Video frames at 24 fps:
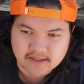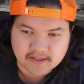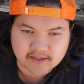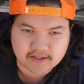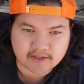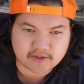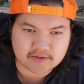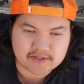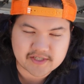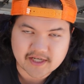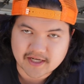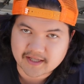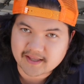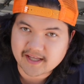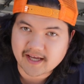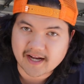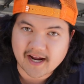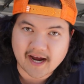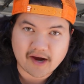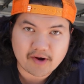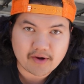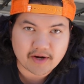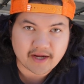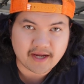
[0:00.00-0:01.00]
go check that
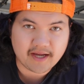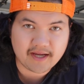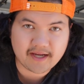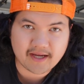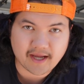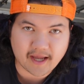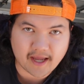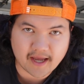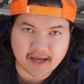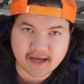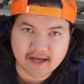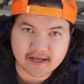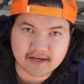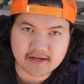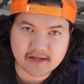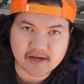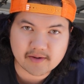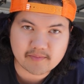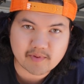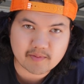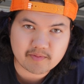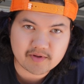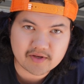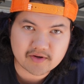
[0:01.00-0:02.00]
out,
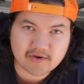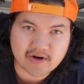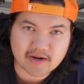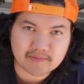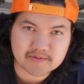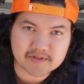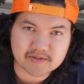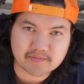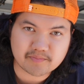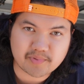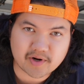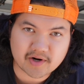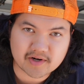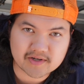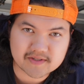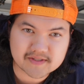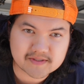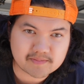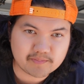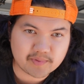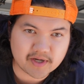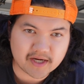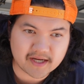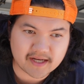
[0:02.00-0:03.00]
and maybe you grab some
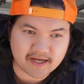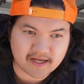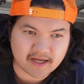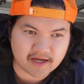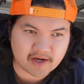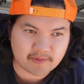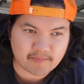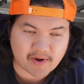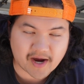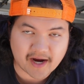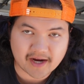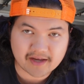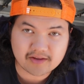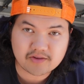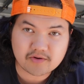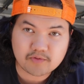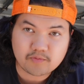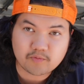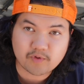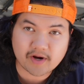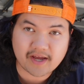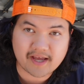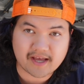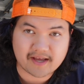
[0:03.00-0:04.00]
parts. But either
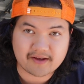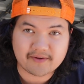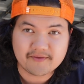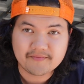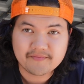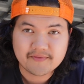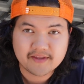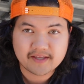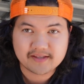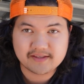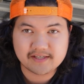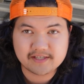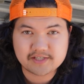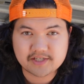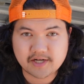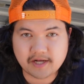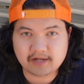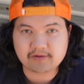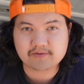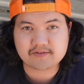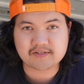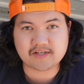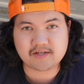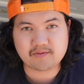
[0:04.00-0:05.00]
way, the
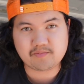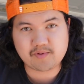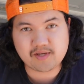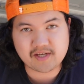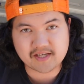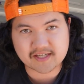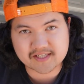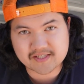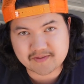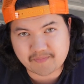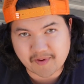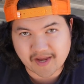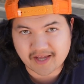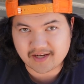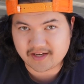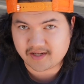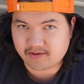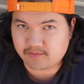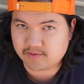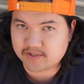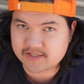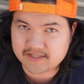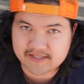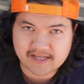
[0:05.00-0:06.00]
channel's going to be
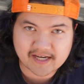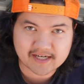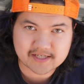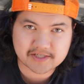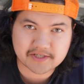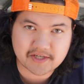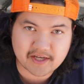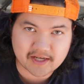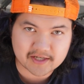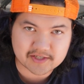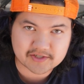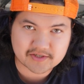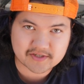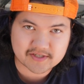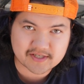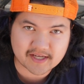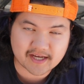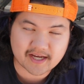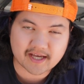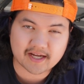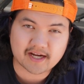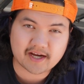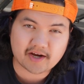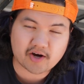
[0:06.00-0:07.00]
expanding, which is actually
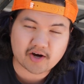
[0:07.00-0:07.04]
interesting, and I